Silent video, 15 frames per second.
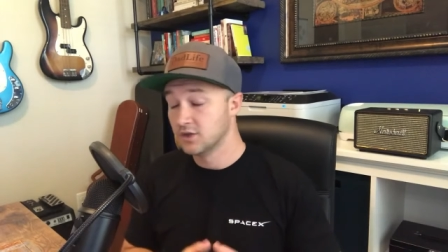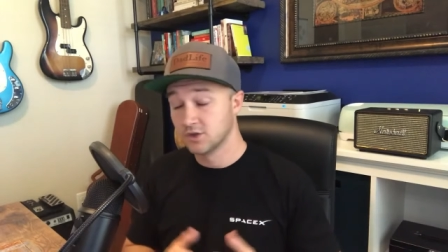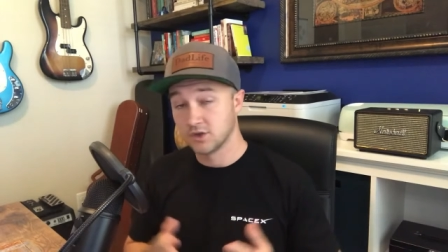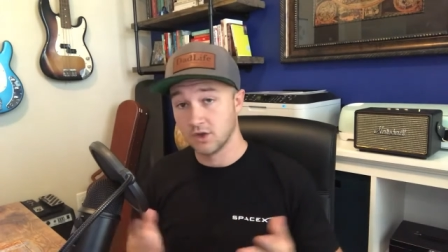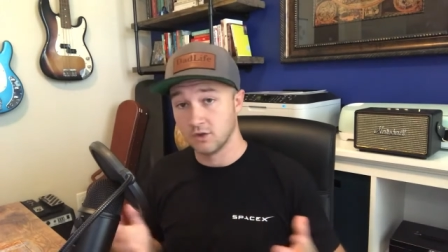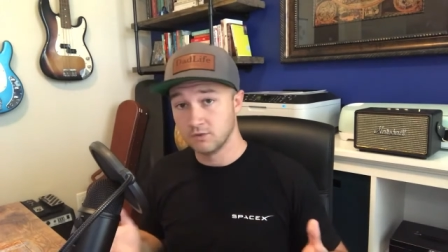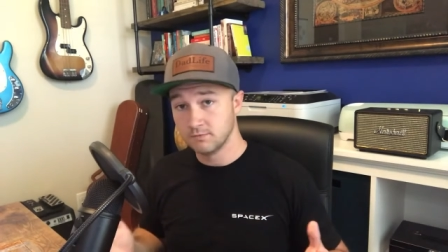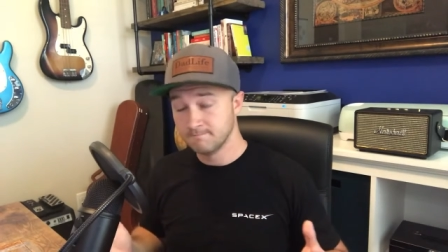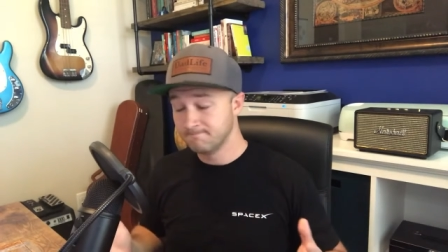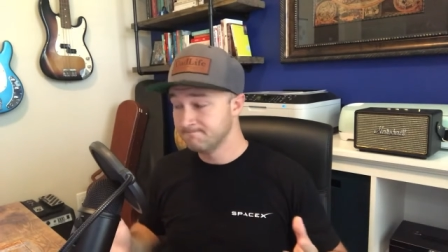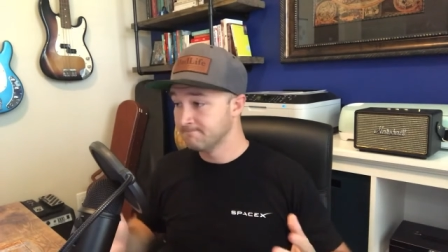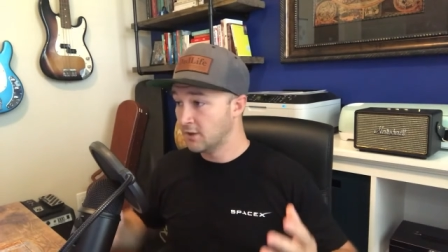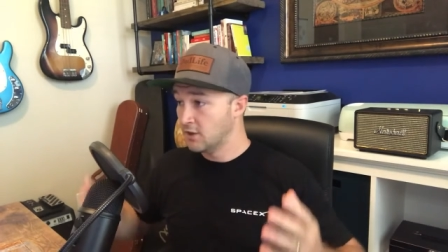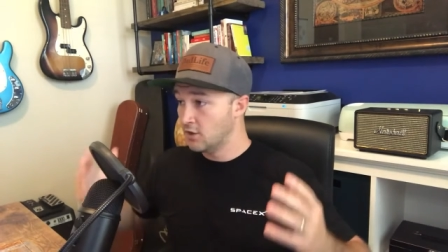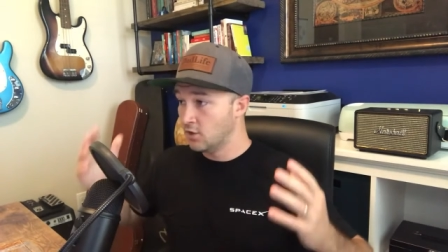So
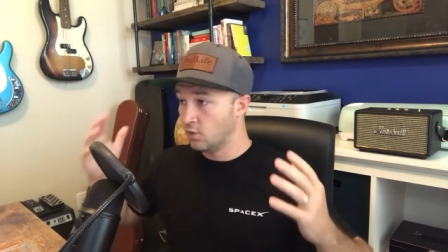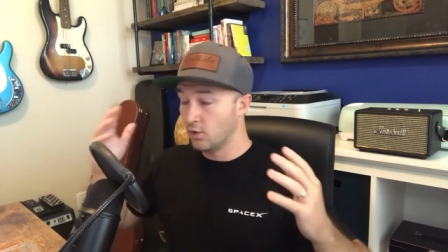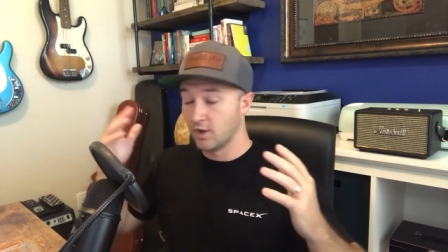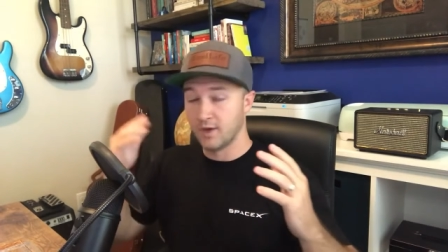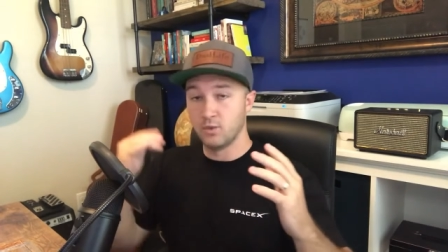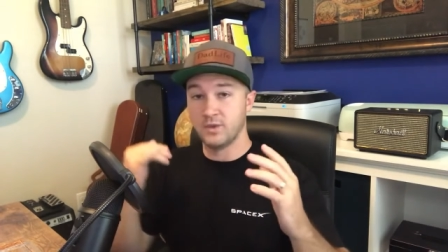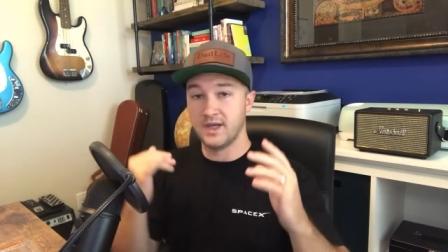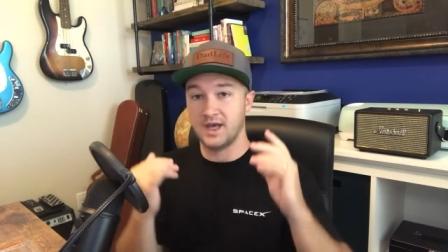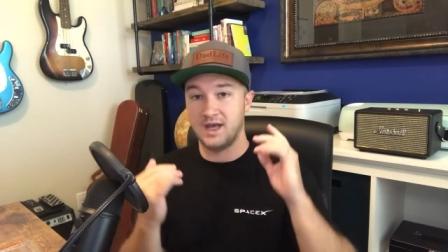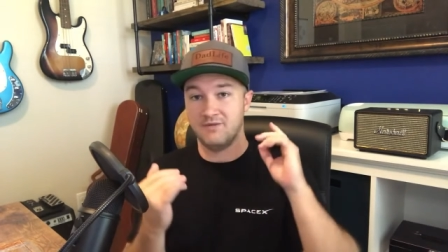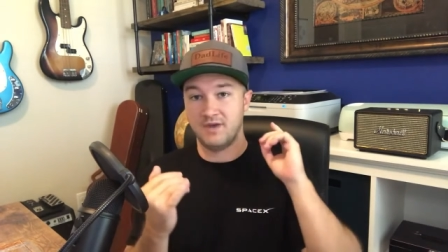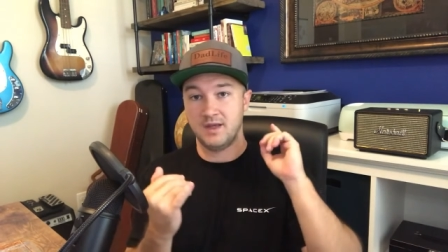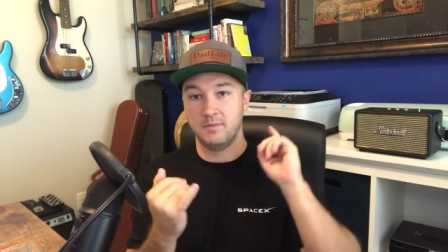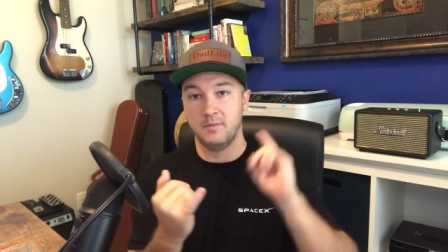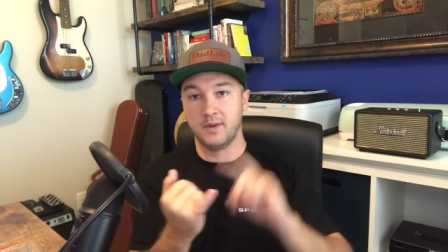we're, we
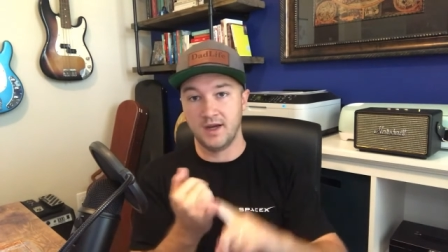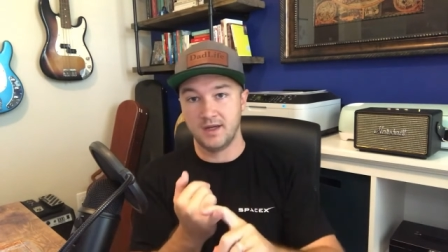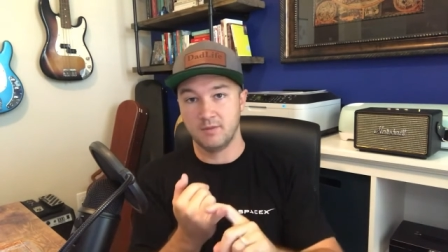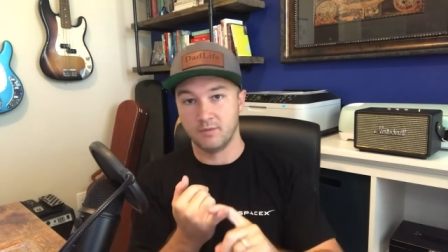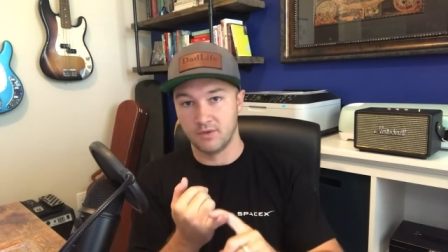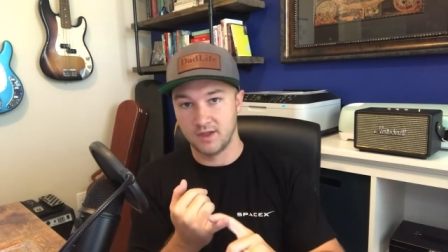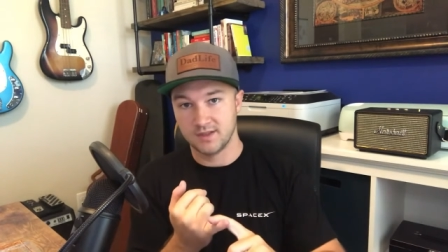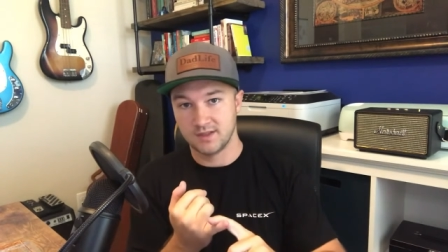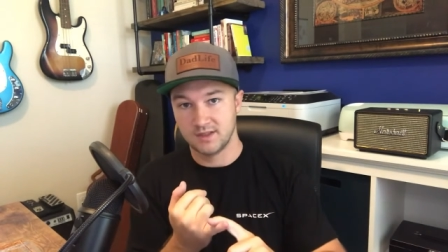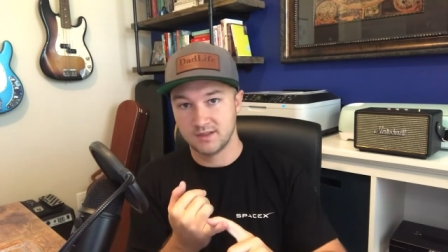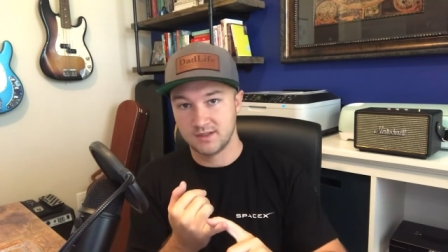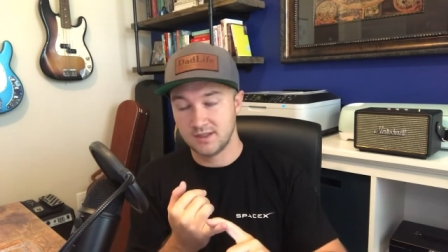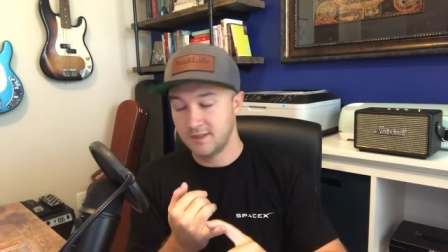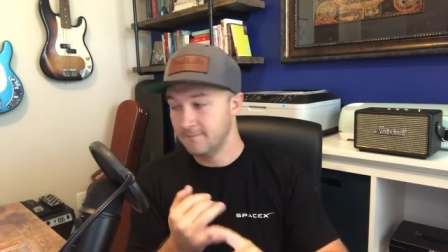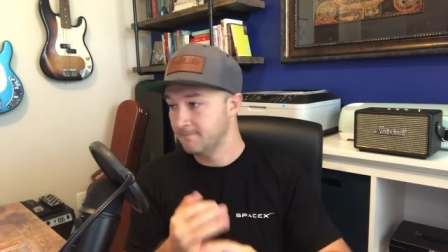have a Biden
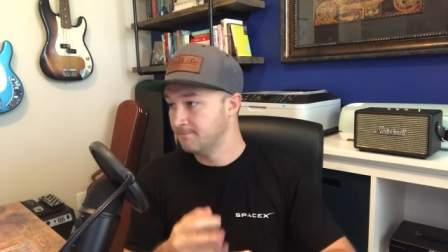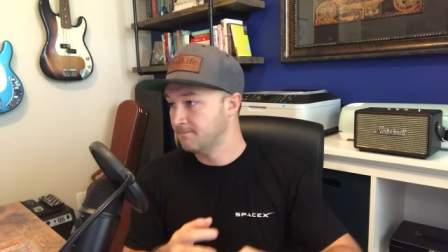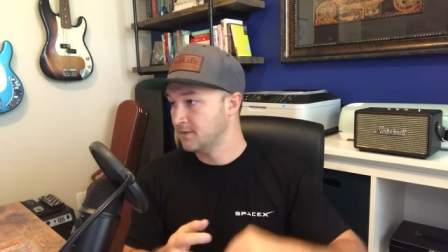presidency